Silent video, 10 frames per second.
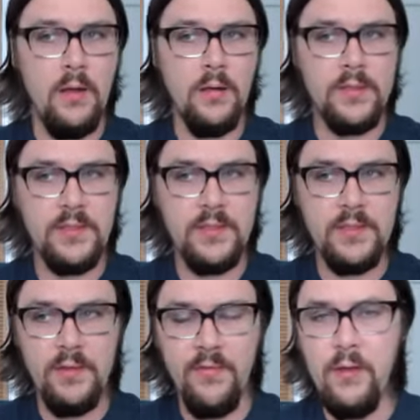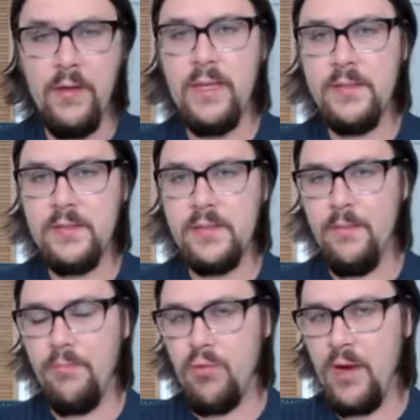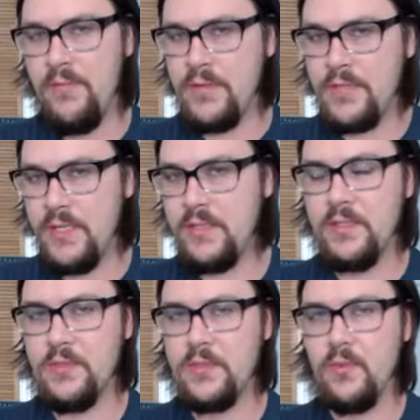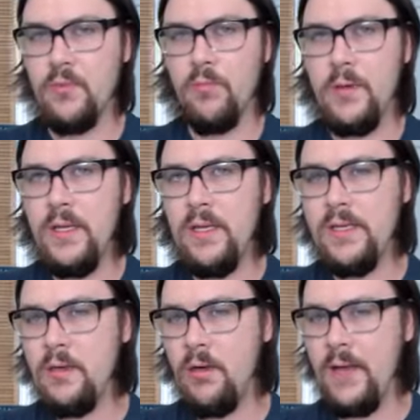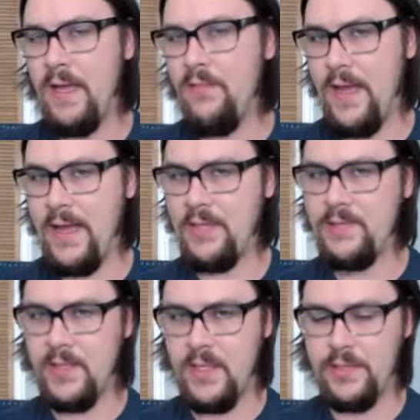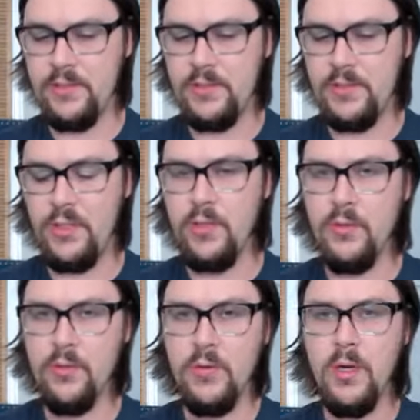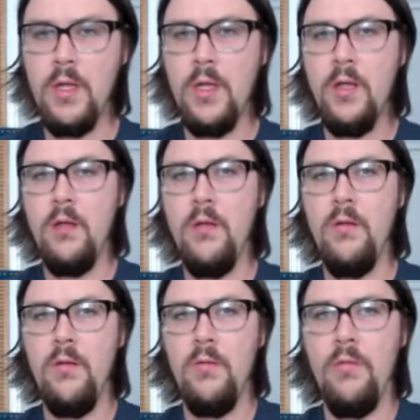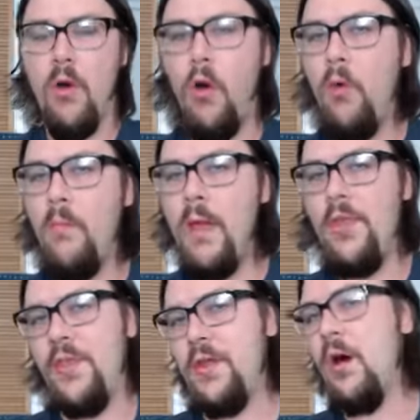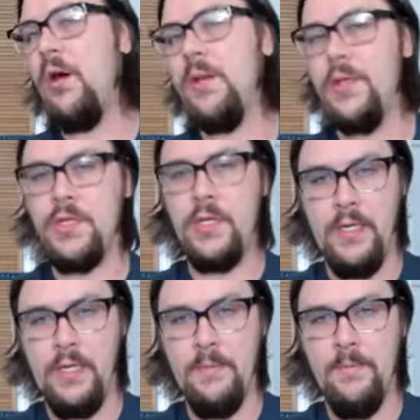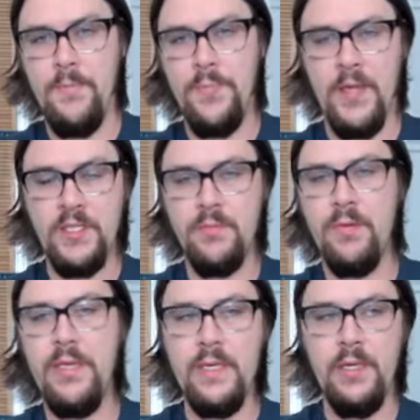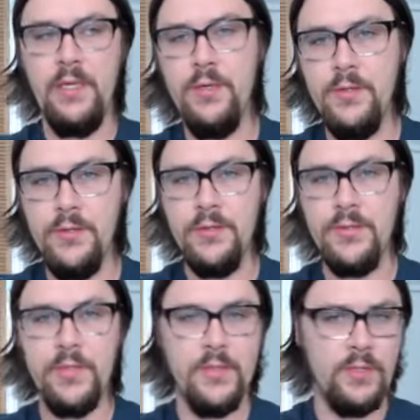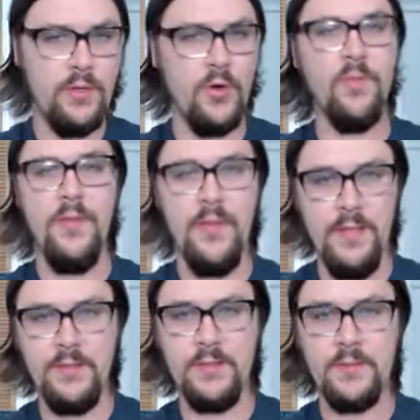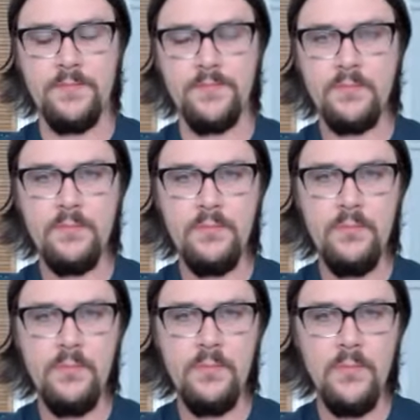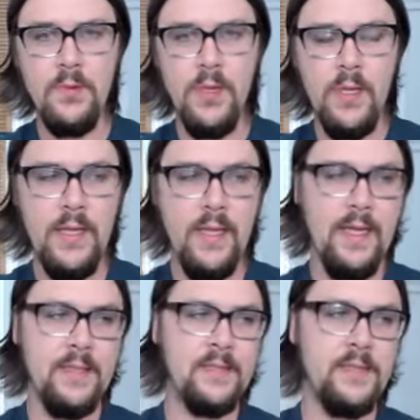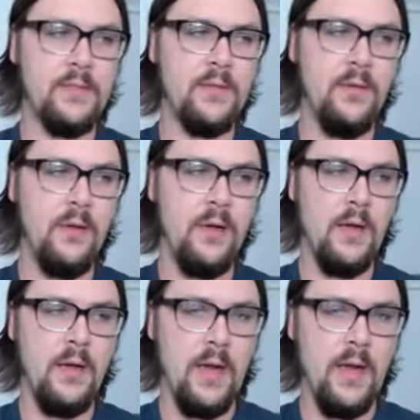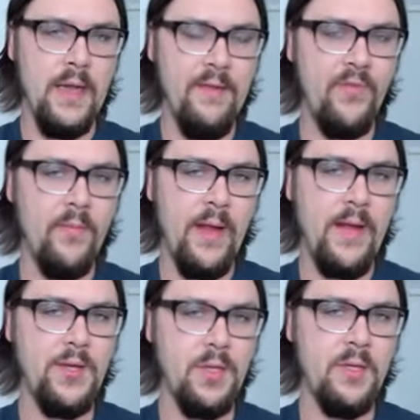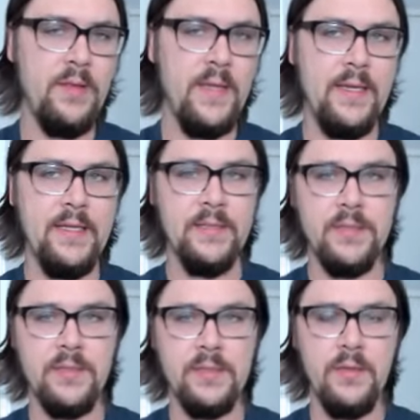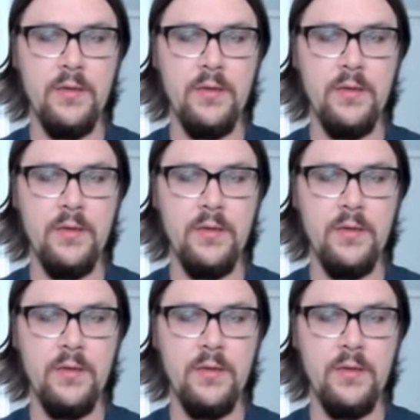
civilians and private citizens really don't have access to the whole methodology that's being used to determine this. It's information that is